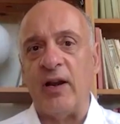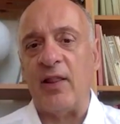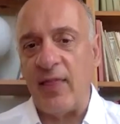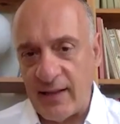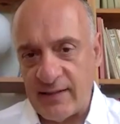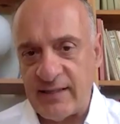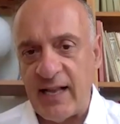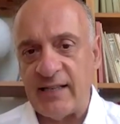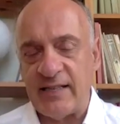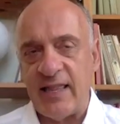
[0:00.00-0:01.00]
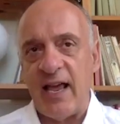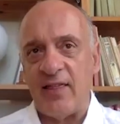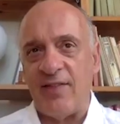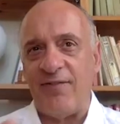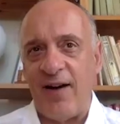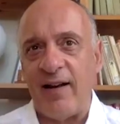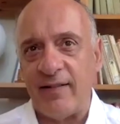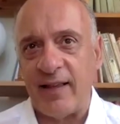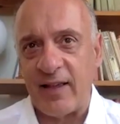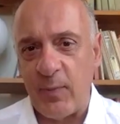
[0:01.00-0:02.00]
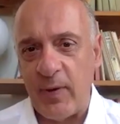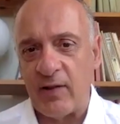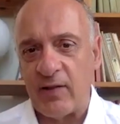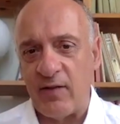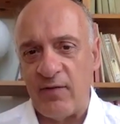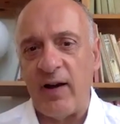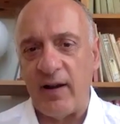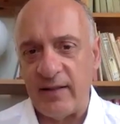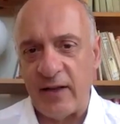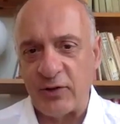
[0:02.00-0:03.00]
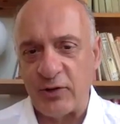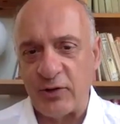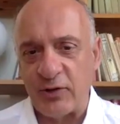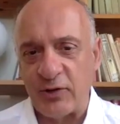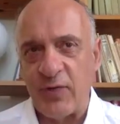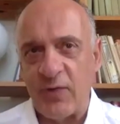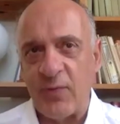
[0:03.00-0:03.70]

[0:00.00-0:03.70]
In that sense, there, the far-right experience and far-right nationalism